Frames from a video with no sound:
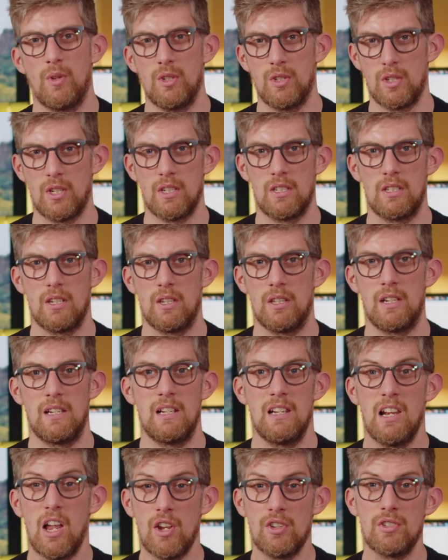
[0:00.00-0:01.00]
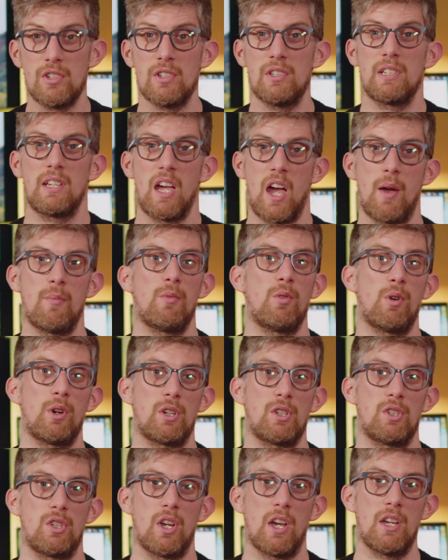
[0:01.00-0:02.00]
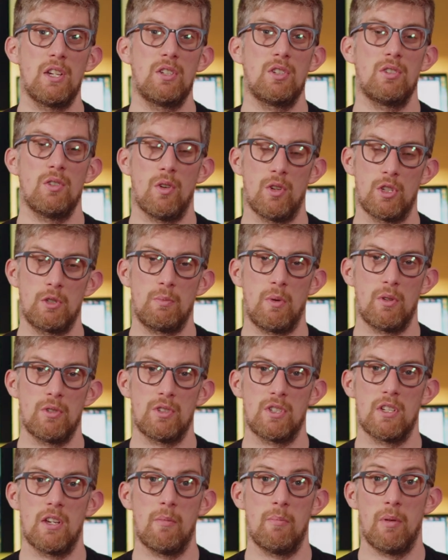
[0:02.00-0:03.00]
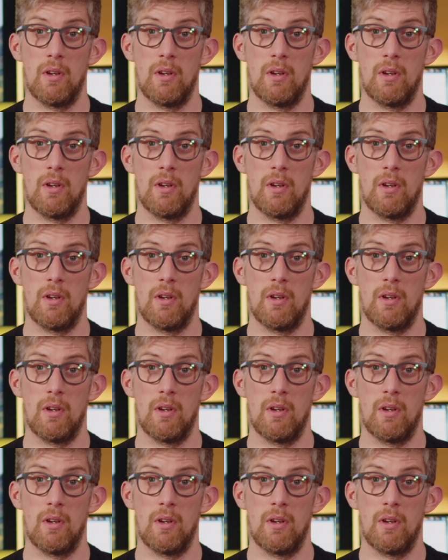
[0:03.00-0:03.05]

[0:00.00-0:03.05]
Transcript: Winchester, the London Camera Exchange, not a sponsor,